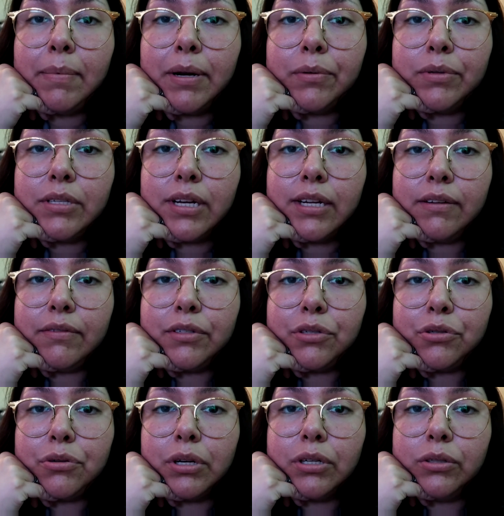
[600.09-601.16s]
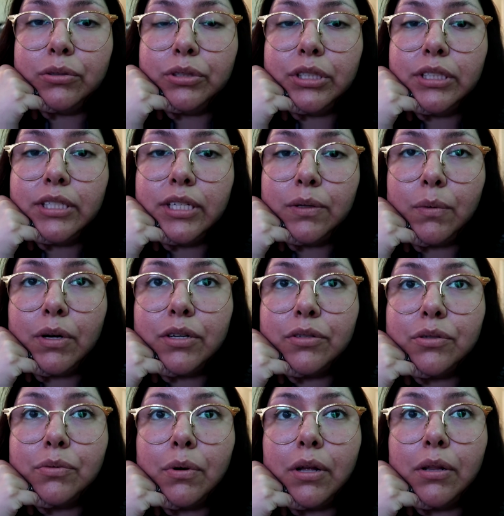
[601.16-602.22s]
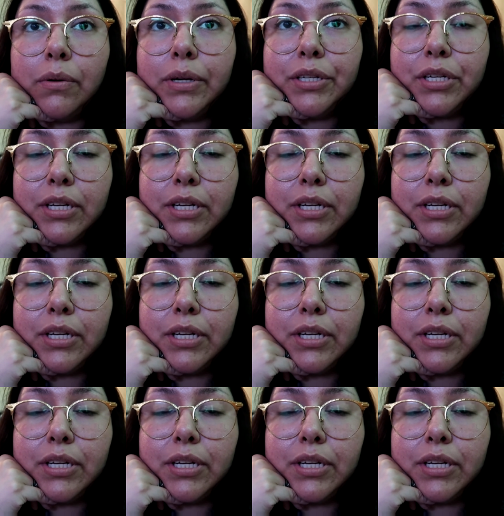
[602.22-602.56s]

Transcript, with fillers: but it was kind of a struggle. She didn't want to swallow it.